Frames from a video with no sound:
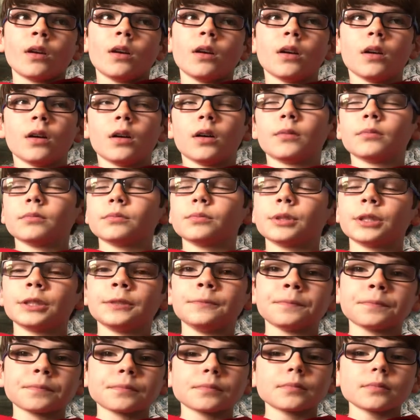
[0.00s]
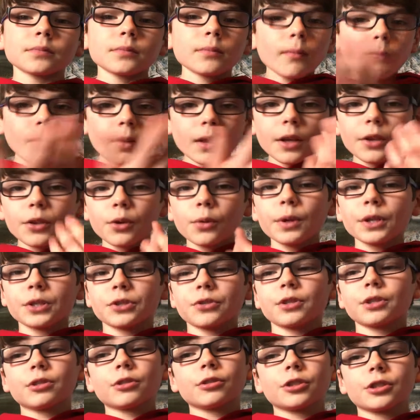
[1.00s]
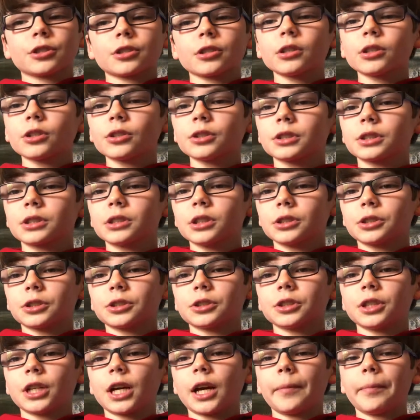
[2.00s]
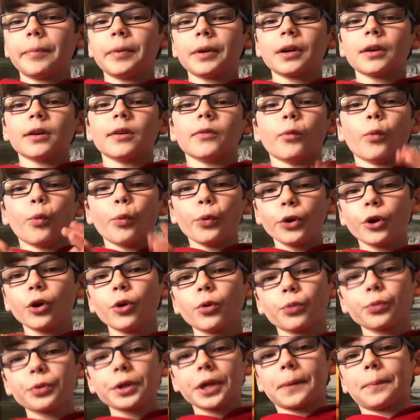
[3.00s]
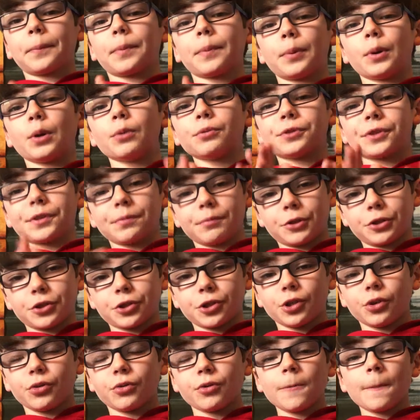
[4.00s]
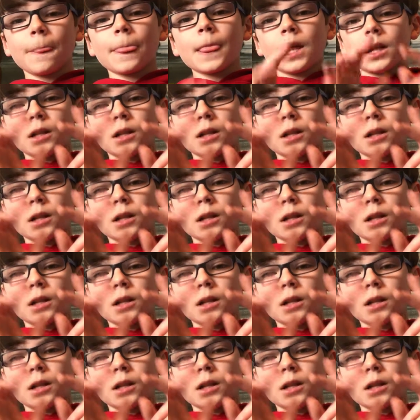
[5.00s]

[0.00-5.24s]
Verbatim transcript: Um, but either way, so this is just a little discussion topic of will Rick propose to Michonne?